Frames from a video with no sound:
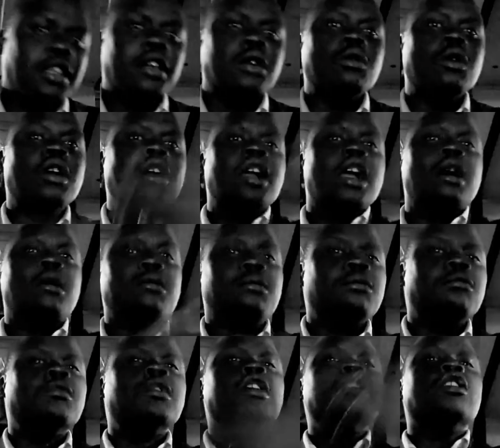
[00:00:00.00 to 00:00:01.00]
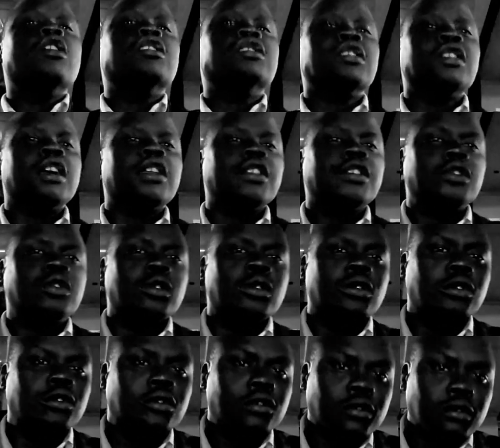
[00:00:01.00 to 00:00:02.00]
he woke up, he lost another
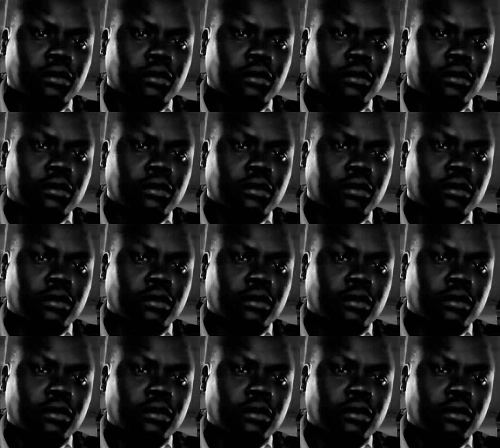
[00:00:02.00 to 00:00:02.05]
tooth.